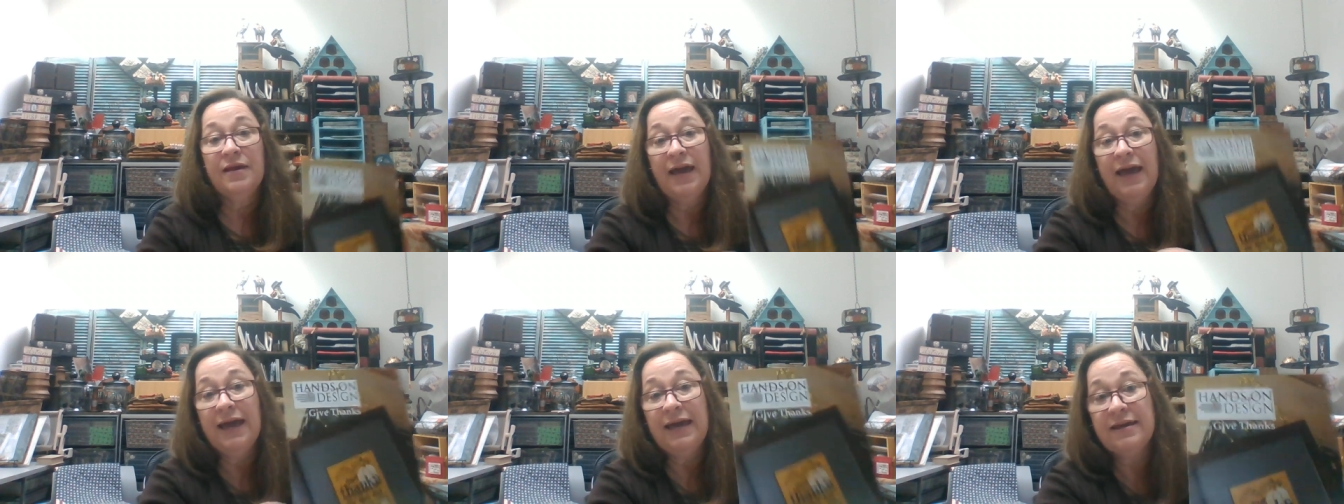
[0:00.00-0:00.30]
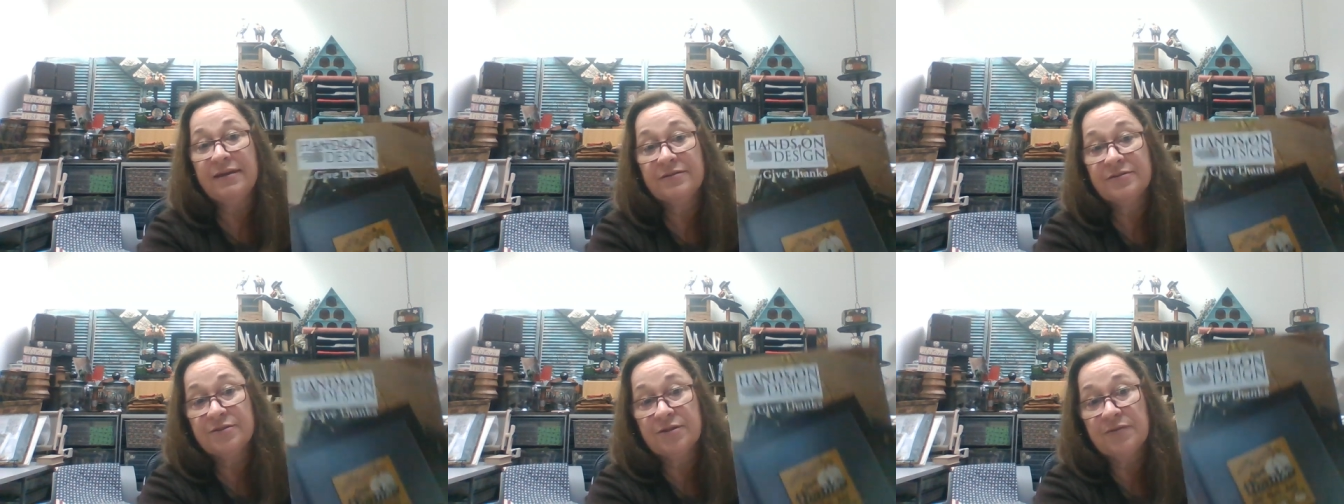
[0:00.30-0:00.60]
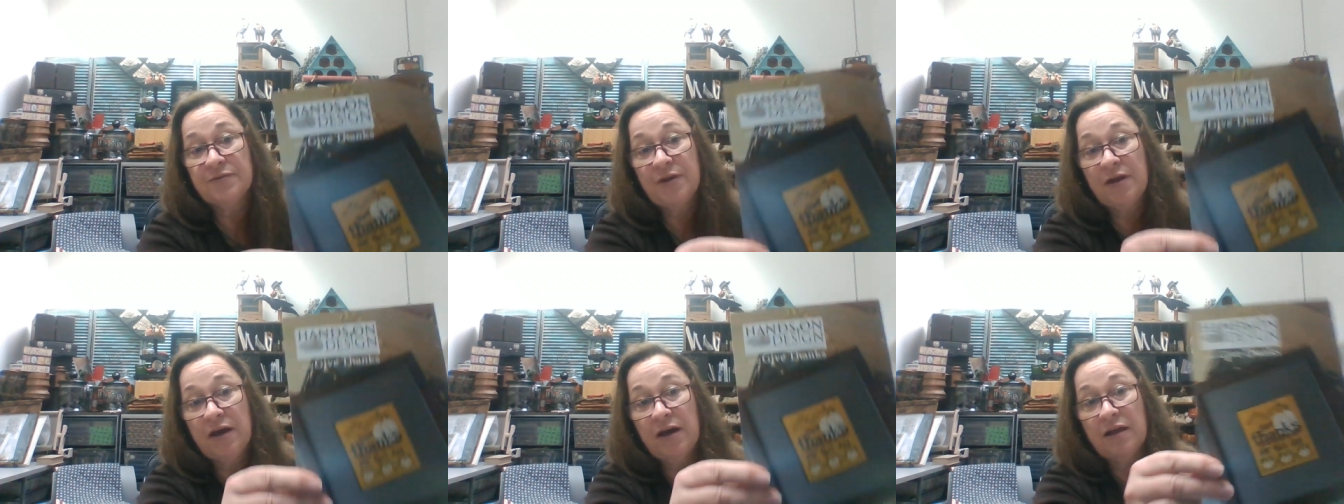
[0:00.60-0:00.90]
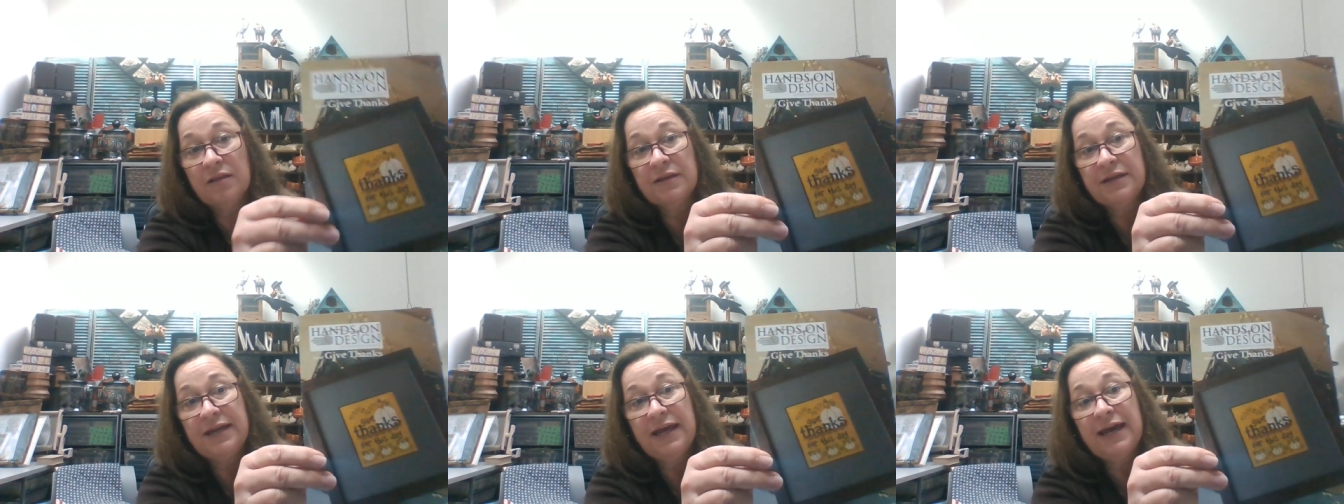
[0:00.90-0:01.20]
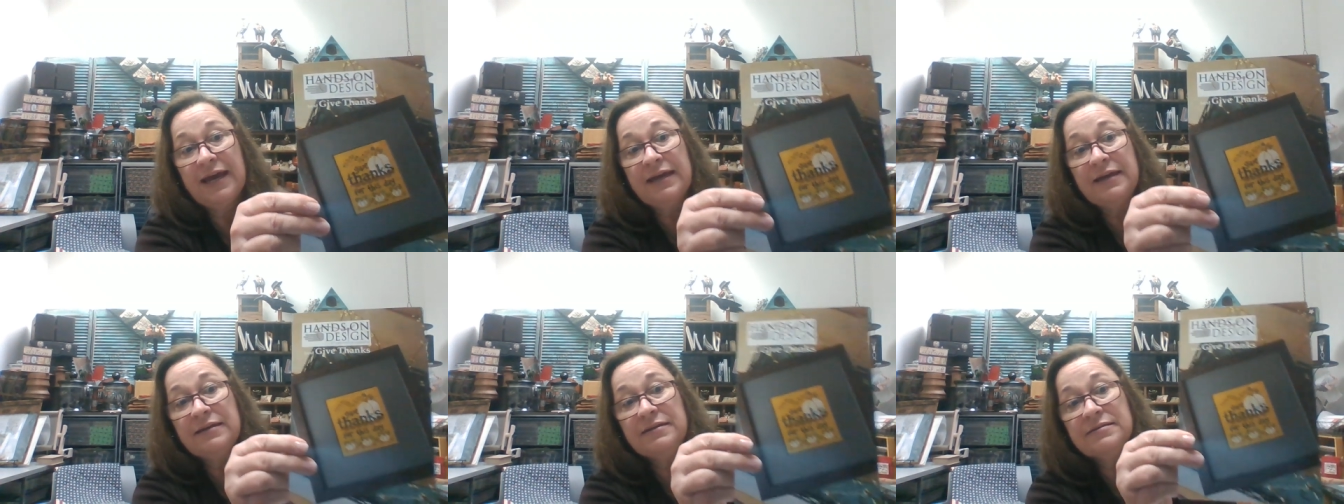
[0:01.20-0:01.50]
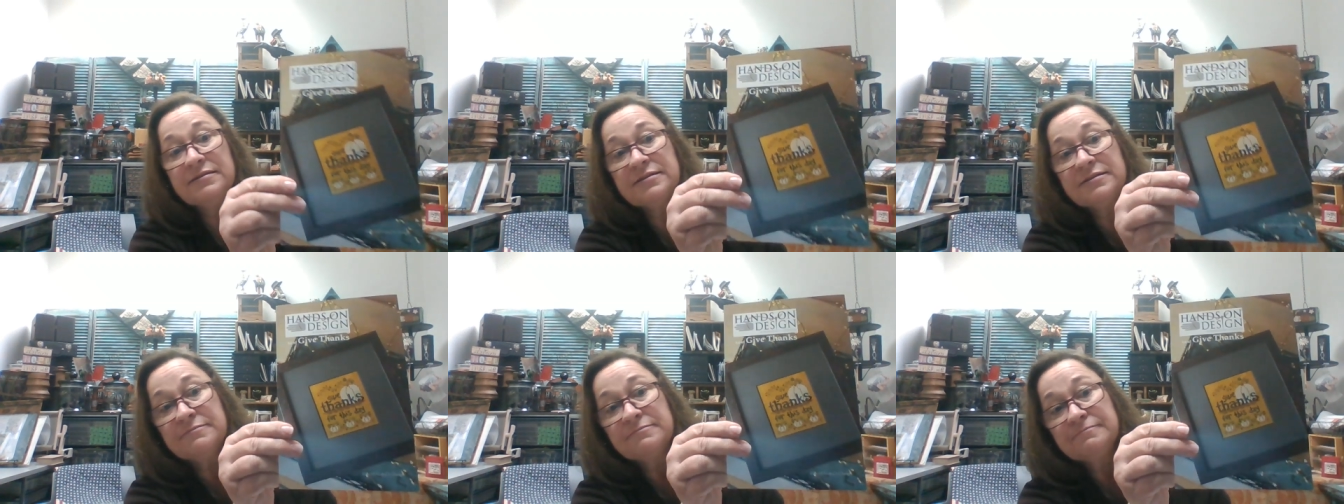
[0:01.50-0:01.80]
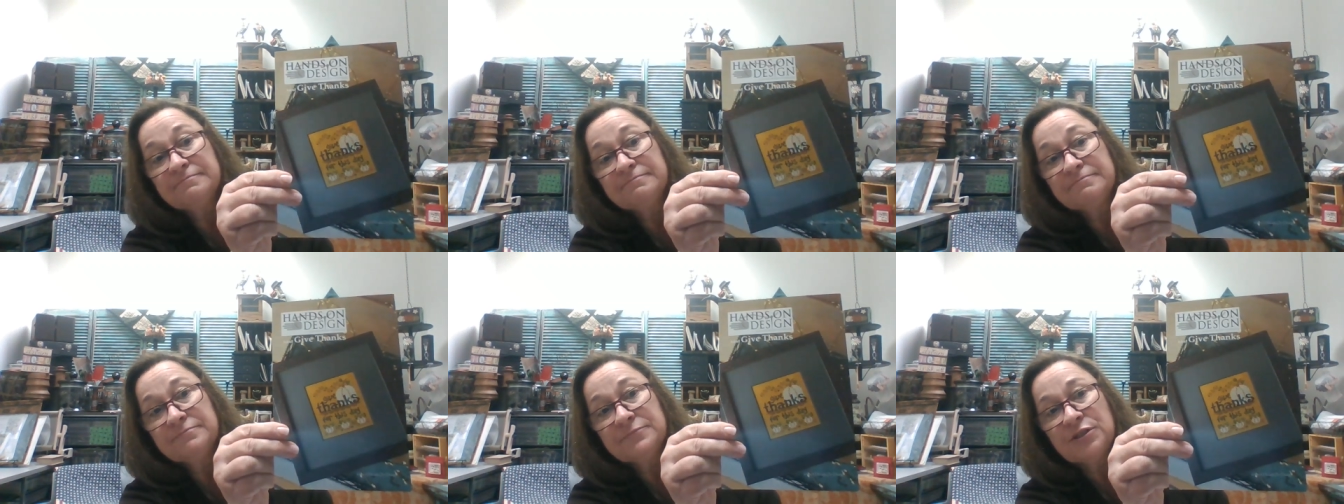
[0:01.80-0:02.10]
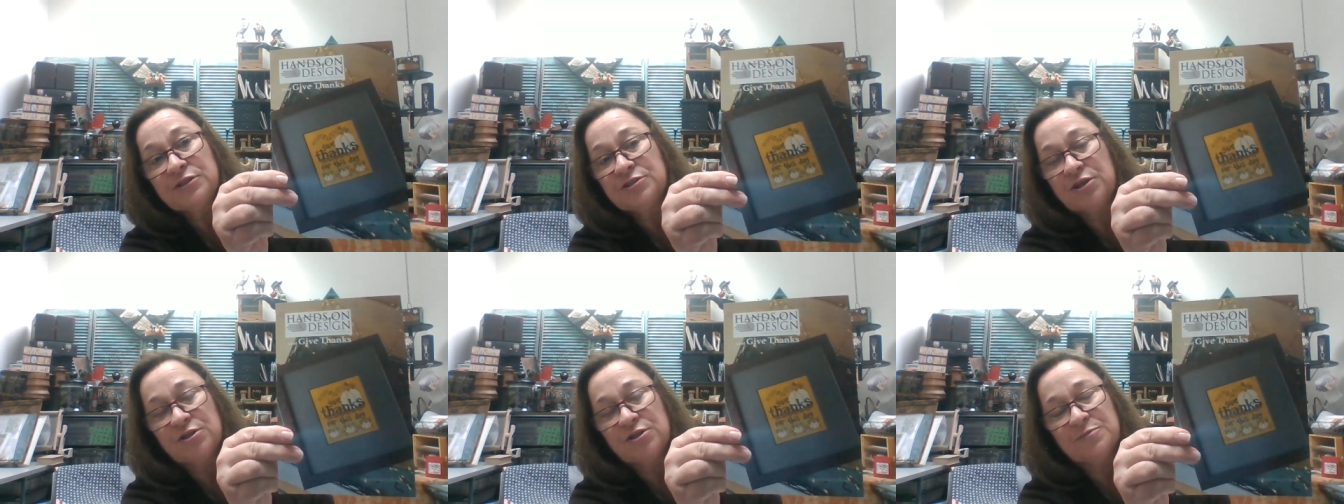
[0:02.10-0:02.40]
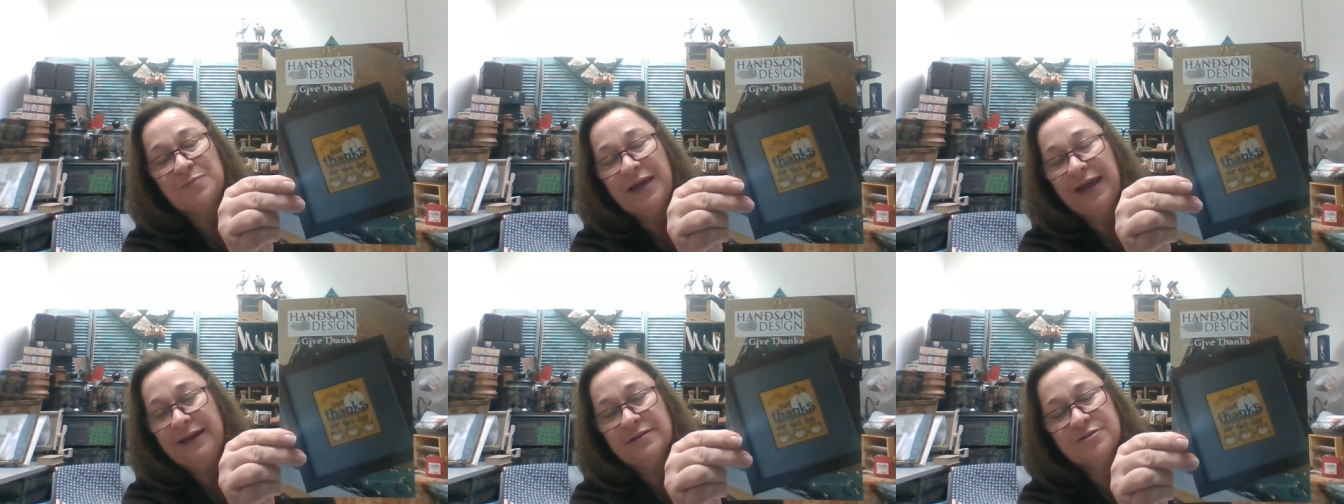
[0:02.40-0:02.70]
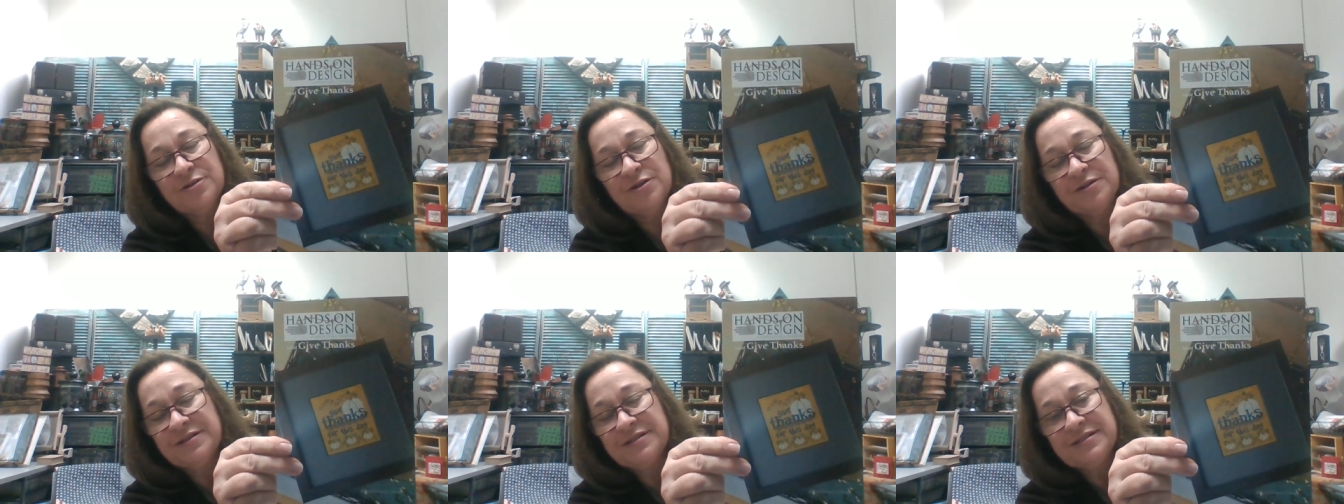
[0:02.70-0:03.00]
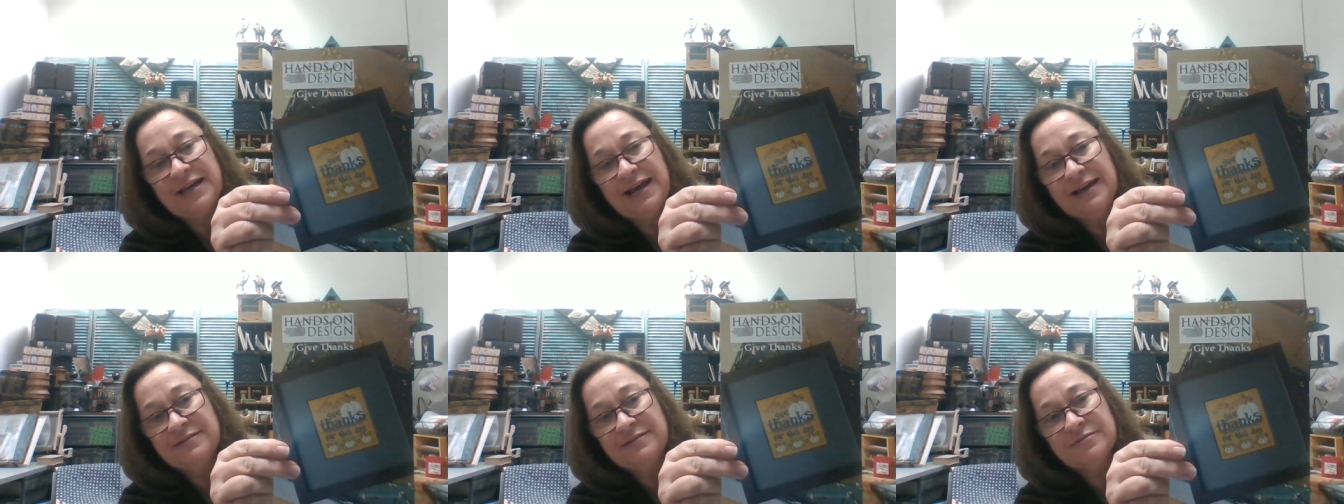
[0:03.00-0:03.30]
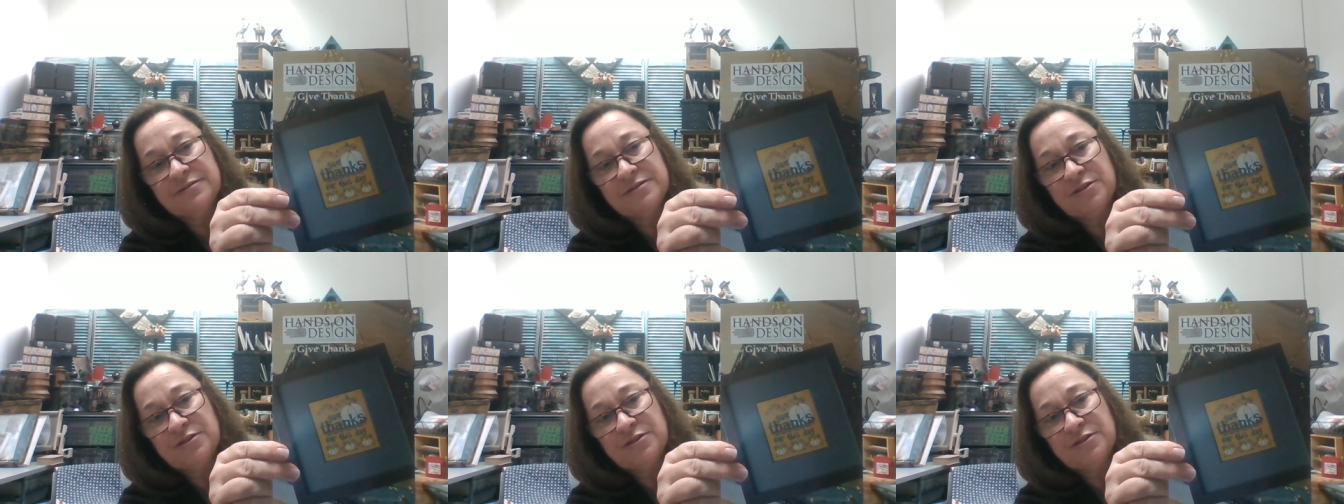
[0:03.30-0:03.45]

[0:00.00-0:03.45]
Hands on the Holidays. Excuse me, Hands on Designs,